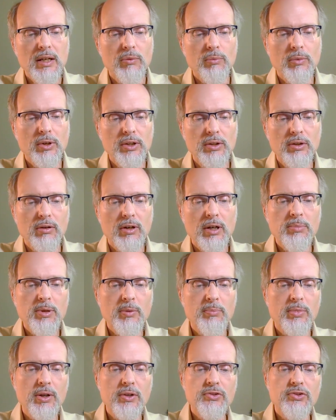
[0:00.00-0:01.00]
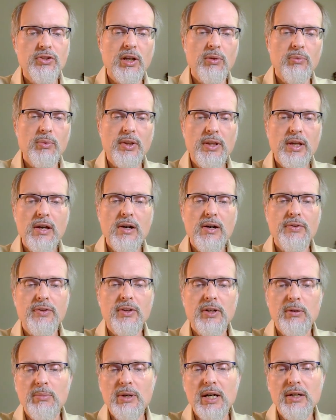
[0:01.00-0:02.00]
when Europe, bursting with
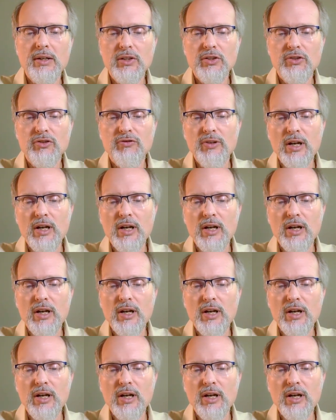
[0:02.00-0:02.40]
health and abundance,